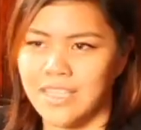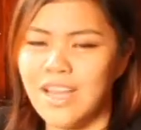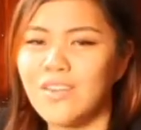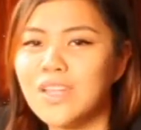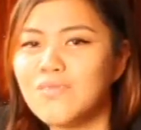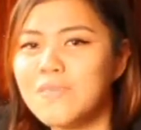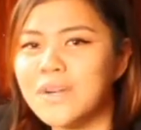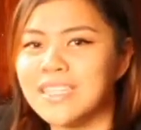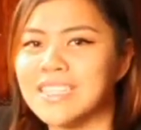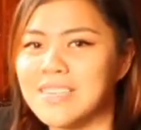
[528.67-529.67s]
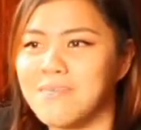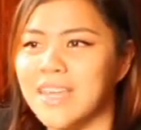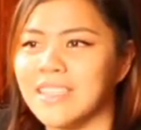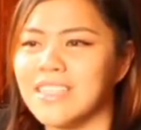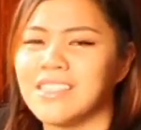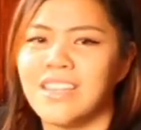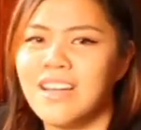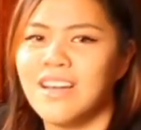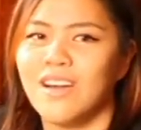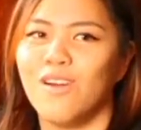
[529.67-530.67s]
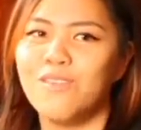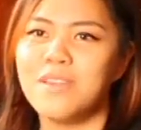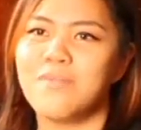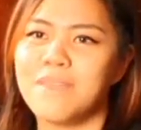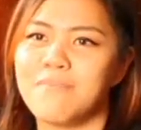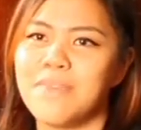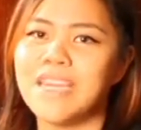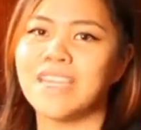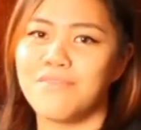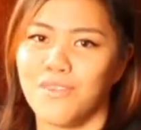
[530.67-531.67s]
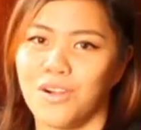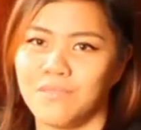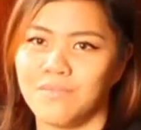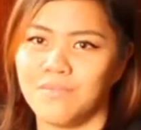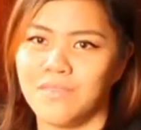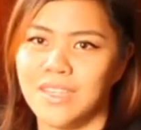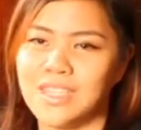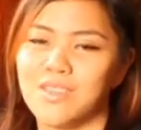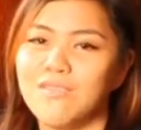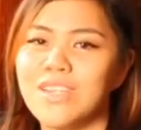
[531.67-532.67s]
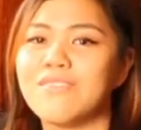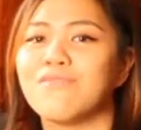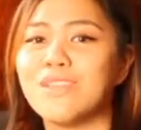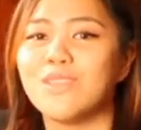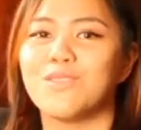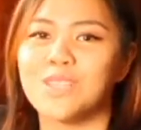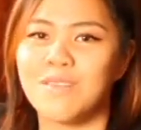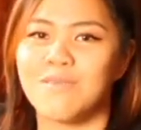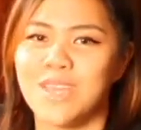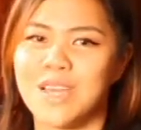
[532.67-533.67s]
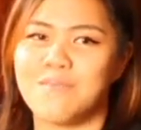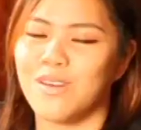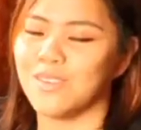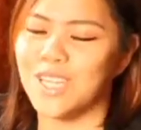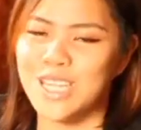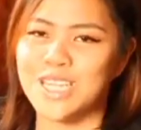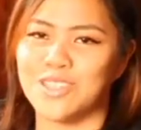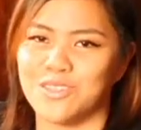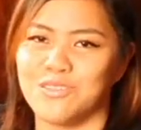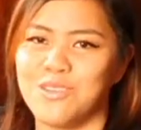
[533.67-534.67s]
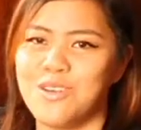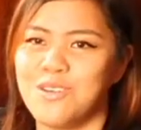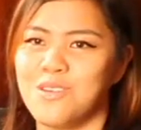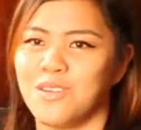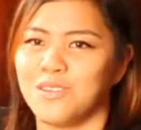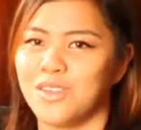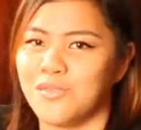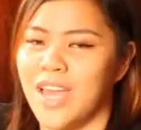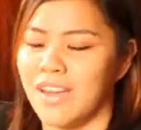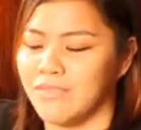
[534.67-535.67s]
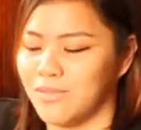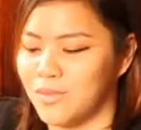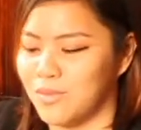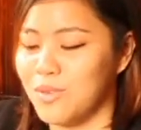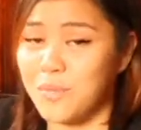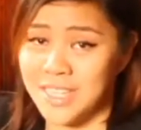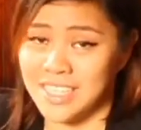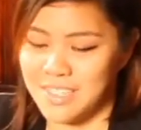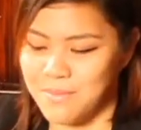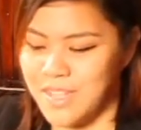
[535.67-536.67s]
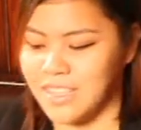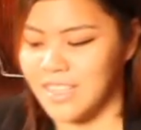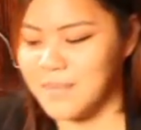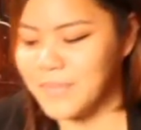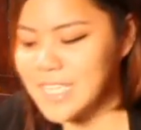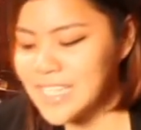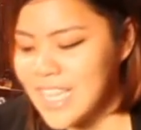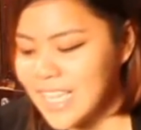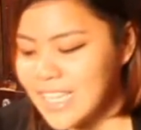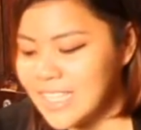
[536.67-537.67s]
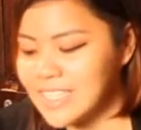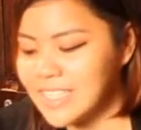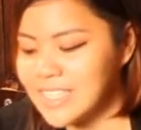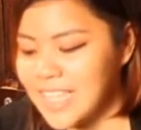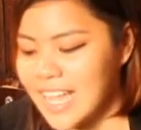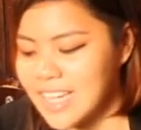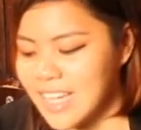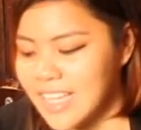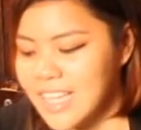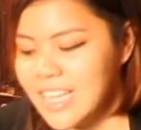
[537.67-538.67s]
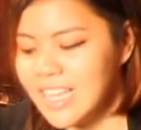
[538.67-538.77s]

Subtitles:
And how can we participate? It's only by being informed. It's only if we know something about the issue that we have to participate in. The second is the standing.